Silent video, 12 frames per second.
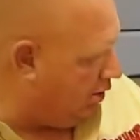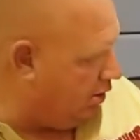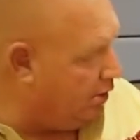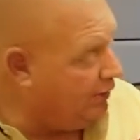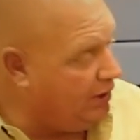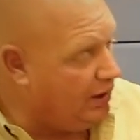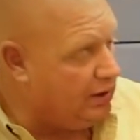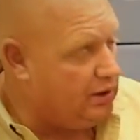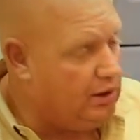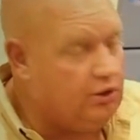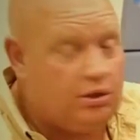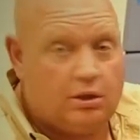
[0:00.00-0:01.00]
all the nut
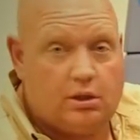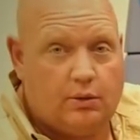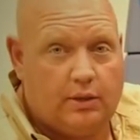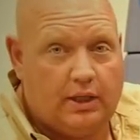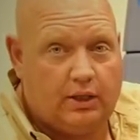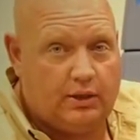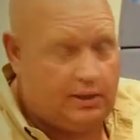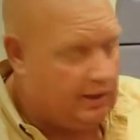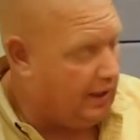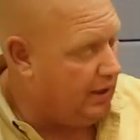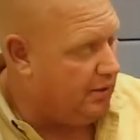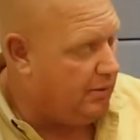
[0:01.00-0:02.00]
inserts going down the
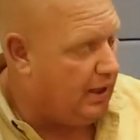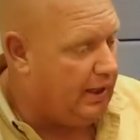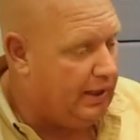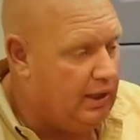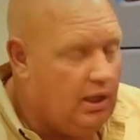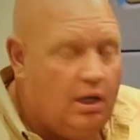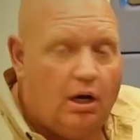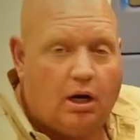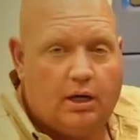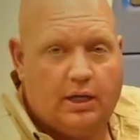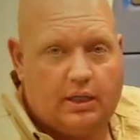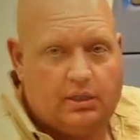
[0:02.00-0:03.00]
side of the body,
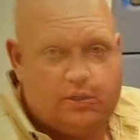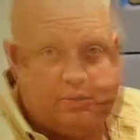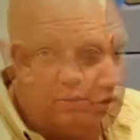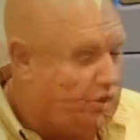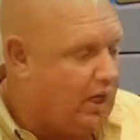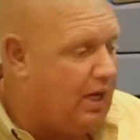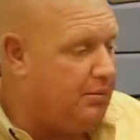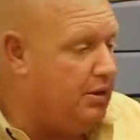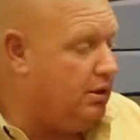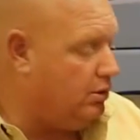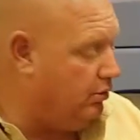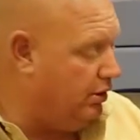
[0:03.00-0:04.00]
our next job
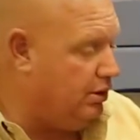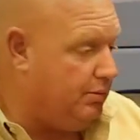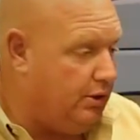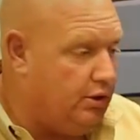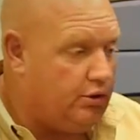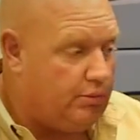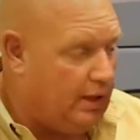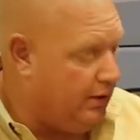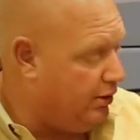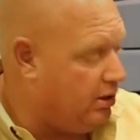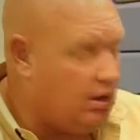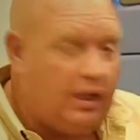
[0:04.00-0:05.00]
is going to be to raise
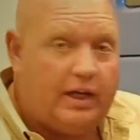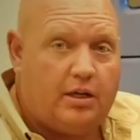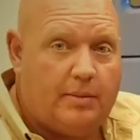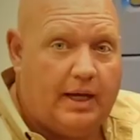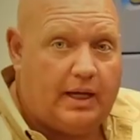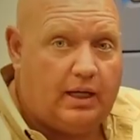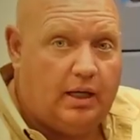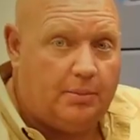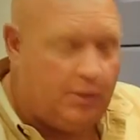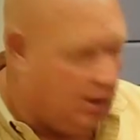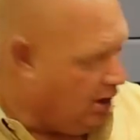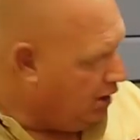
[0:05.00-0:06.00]
the slider back
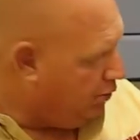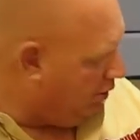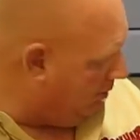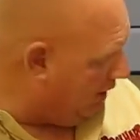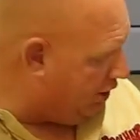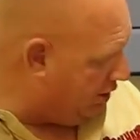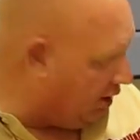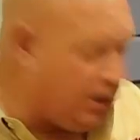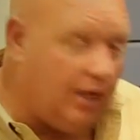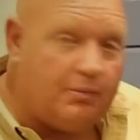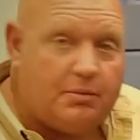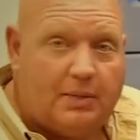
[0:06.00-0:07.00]
up. You want to make sure it
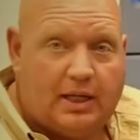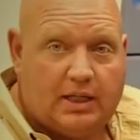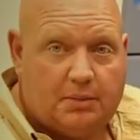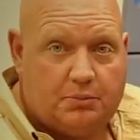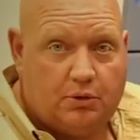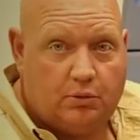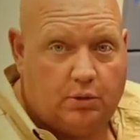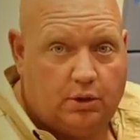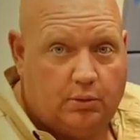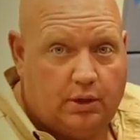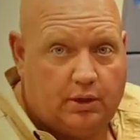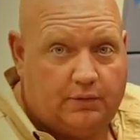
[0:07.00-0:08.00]
comes back up to the wheel
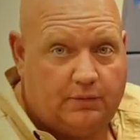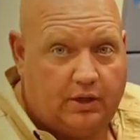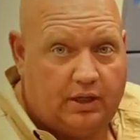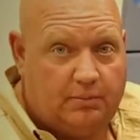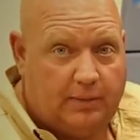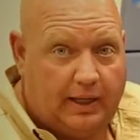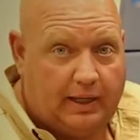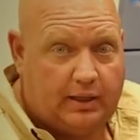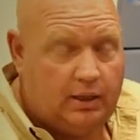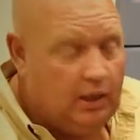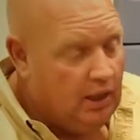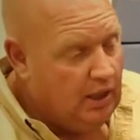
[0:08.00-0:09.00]
wells front and
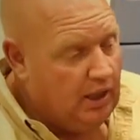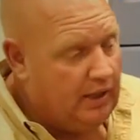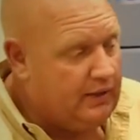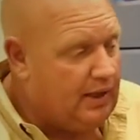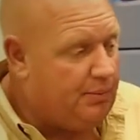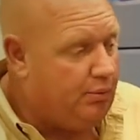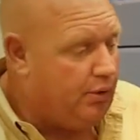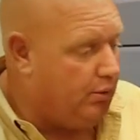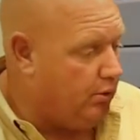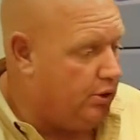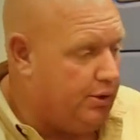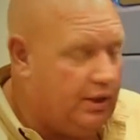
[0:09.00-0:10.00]
back, and at that point
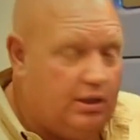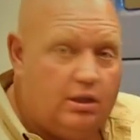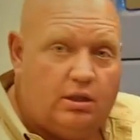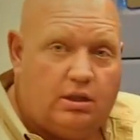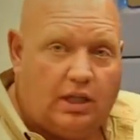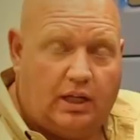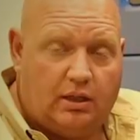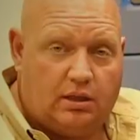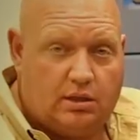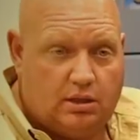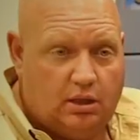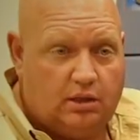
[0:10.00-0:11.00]
we'll go ahead and
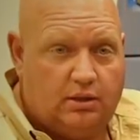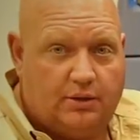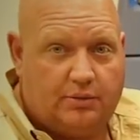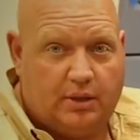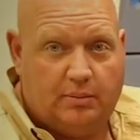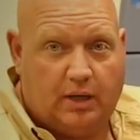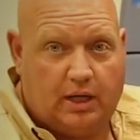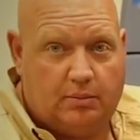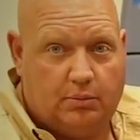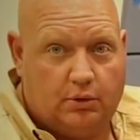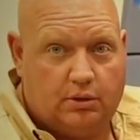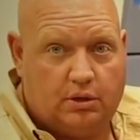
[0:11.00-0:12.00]
snug the 3 bottom
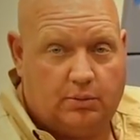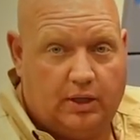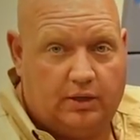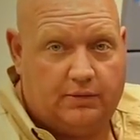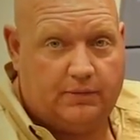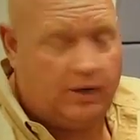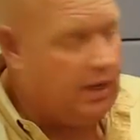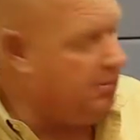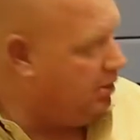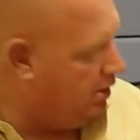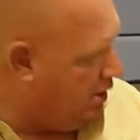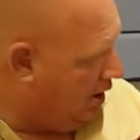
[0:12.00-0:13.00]
bolts around the
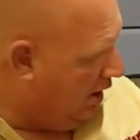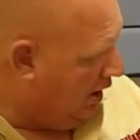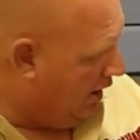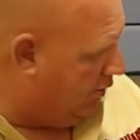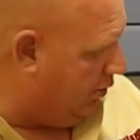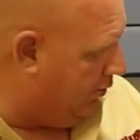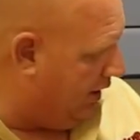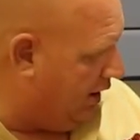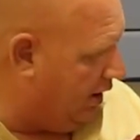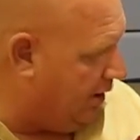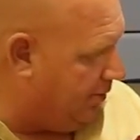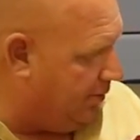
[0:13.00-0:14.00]
frame, and when we get
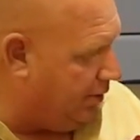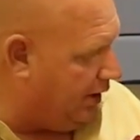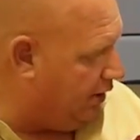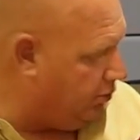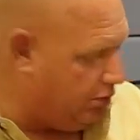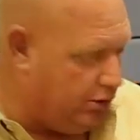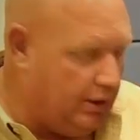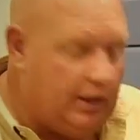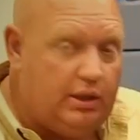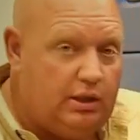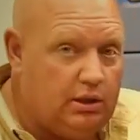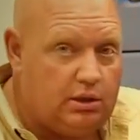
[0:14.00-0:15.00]
it up in place we'll go ahead
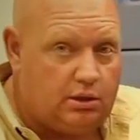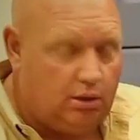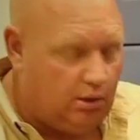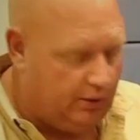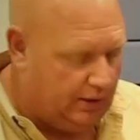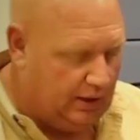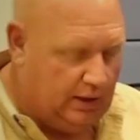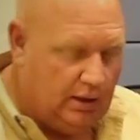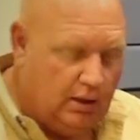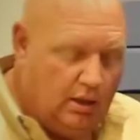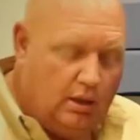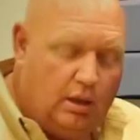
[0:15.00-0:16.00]
and install the
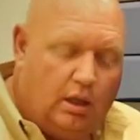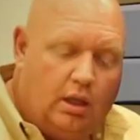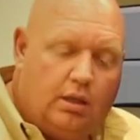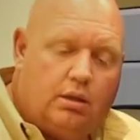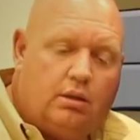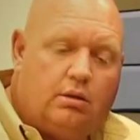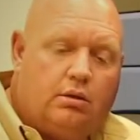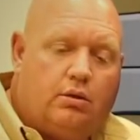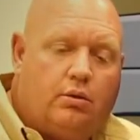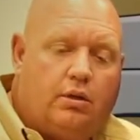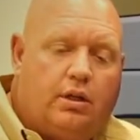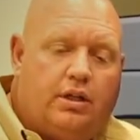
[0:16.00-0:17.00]

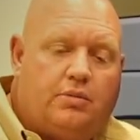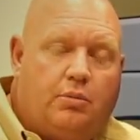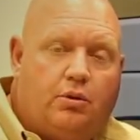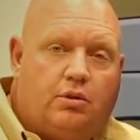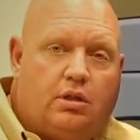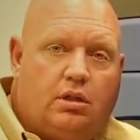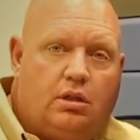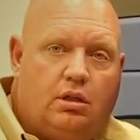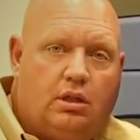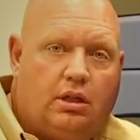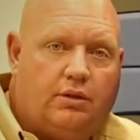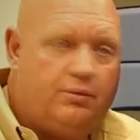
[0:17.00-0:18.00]
1/4 inch bolts
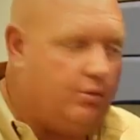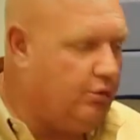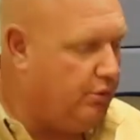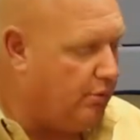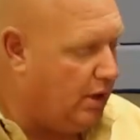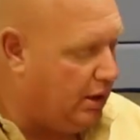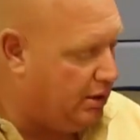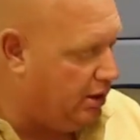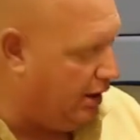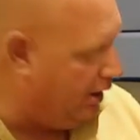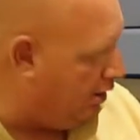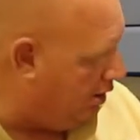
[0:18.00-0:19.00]
through the rock
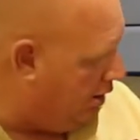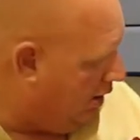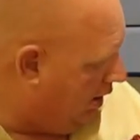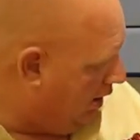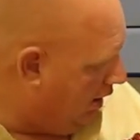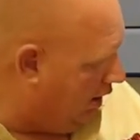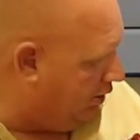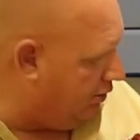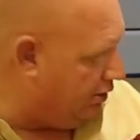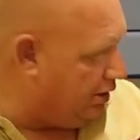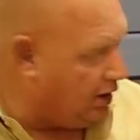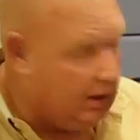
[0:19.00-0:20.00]
slider into
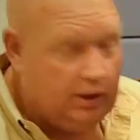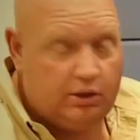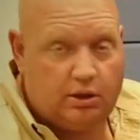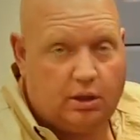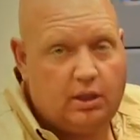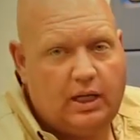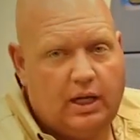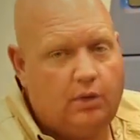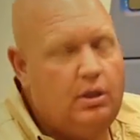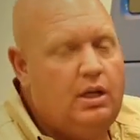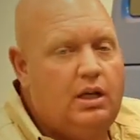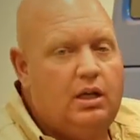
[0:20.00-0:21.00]
the nut insert.
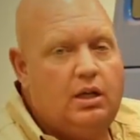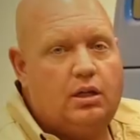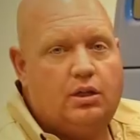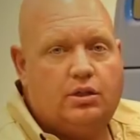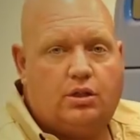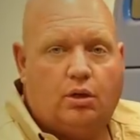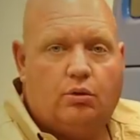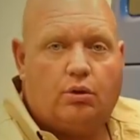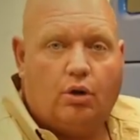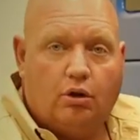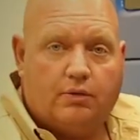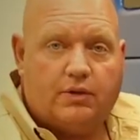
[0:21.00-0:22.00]
Now, don't
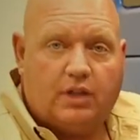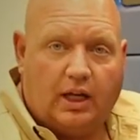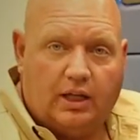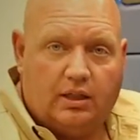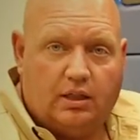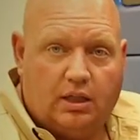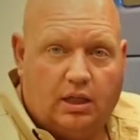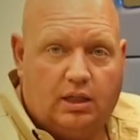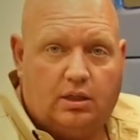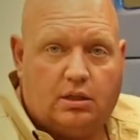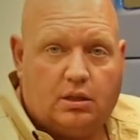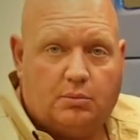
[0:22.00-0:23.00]
over tighten the nut
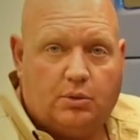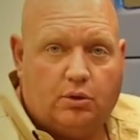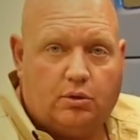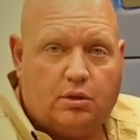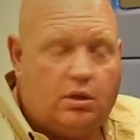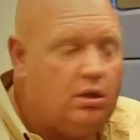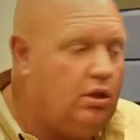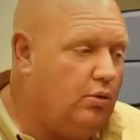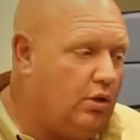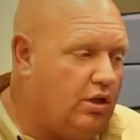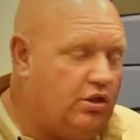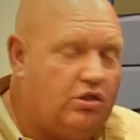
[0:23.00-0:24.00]
insert bolts. You
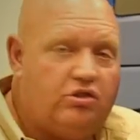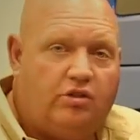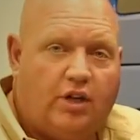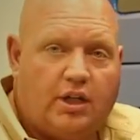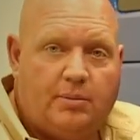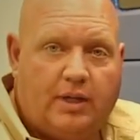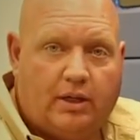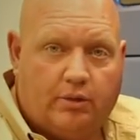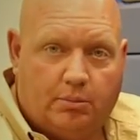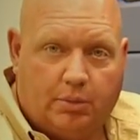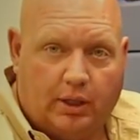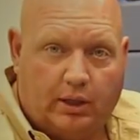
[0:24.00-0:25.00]
want to just snug them down
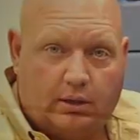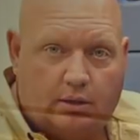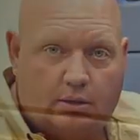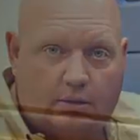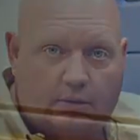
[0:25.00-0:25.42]
in place.